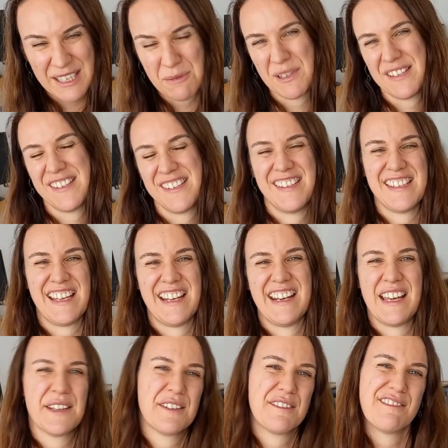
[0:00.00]
which is
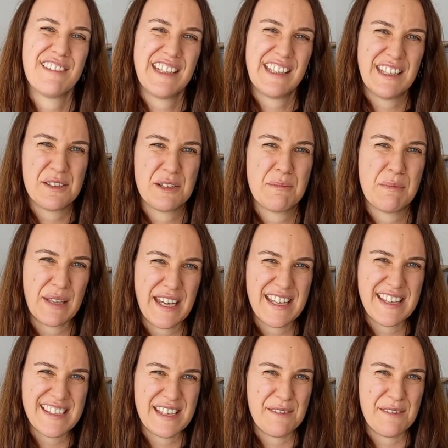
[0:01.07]
another really good place,